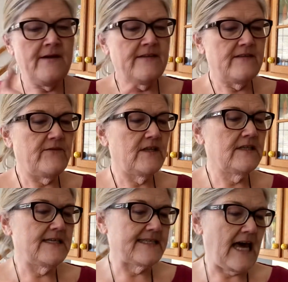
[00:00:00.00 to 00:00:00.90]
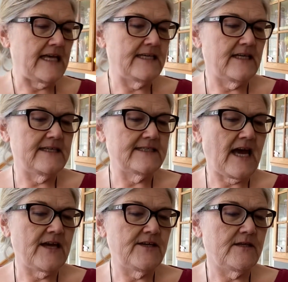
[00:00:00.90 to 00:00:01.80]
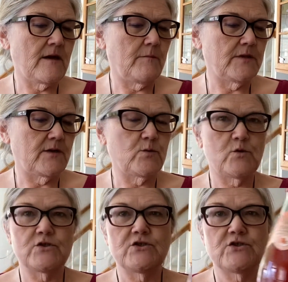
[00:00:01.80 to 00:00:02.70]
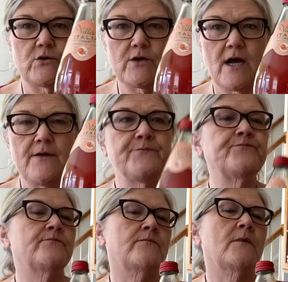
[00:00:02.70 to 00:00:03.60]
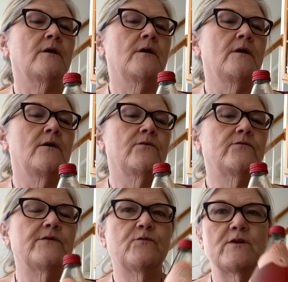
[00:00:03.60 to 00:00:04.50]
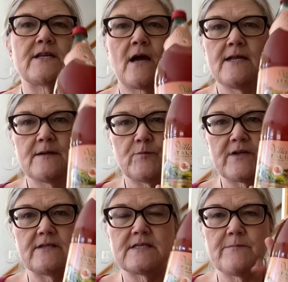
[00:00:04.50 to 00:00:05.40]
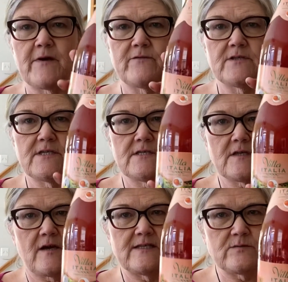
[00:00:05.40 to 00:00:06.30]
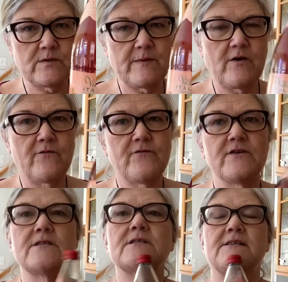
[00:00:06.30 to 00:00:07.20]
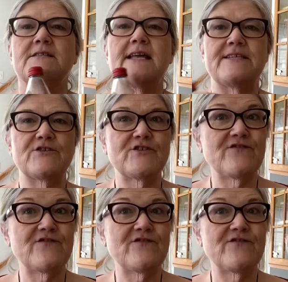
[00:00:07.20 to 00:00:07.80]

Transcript: The Villa Italia Italian Blood Orange Soda. 349 I'm bringing this to Beverly's is one of my offerings because it's Angela's